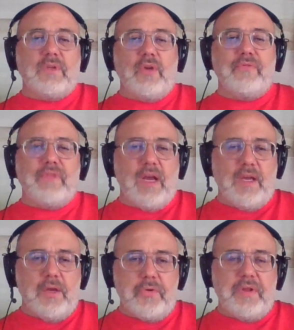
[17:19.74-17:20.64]

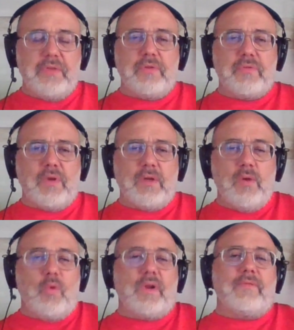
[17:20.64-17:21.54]
fly underneath the threat,
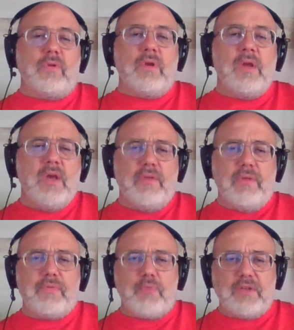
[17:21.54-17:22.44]
whatever
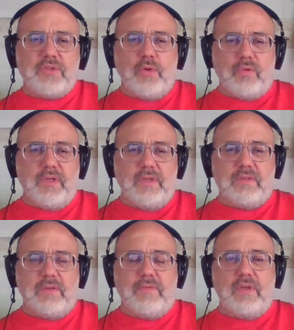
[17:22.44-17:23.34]
the threshold
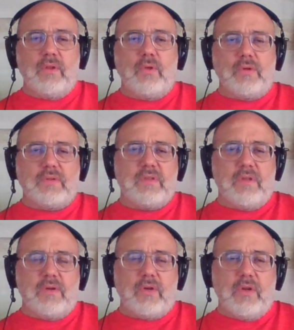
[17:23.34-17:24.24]
is of the alerts
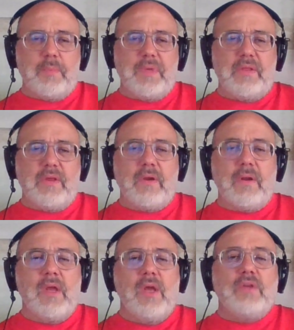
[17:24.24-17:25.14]
that are going to be
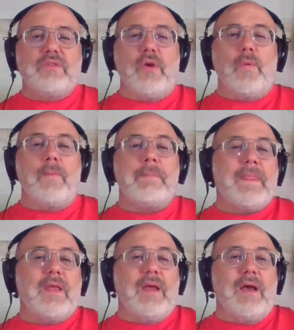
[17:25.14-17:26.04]
there. So,
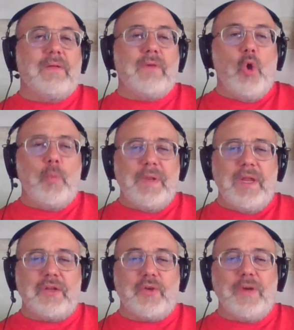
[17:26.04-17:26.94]

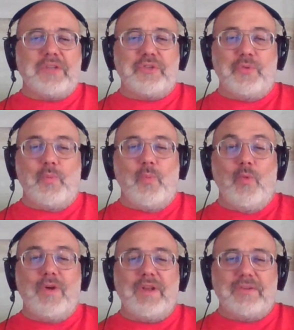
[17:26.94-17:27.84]
open-ended question:
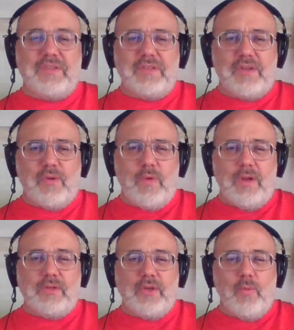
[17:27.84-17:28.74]
what else is there?
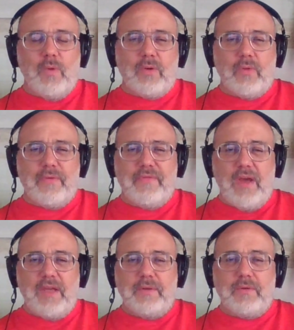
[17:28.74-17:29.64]
What are the
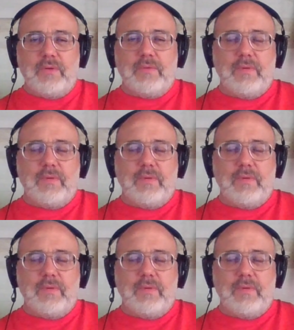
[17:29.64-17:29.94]
fine